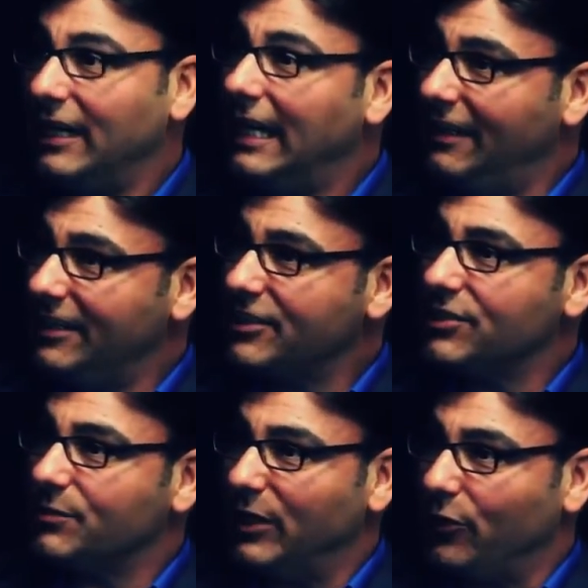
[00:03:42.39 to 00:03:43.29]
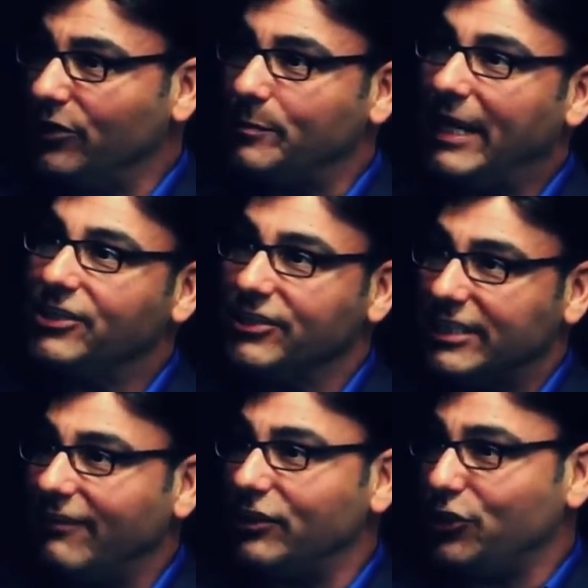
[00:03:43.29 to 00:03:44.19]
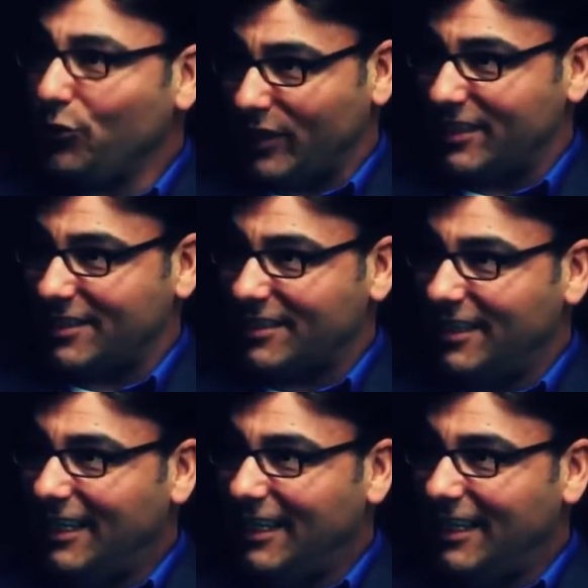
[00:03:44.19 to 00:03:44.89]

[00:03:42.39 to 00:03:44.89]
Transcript: And this is because patients have a choice.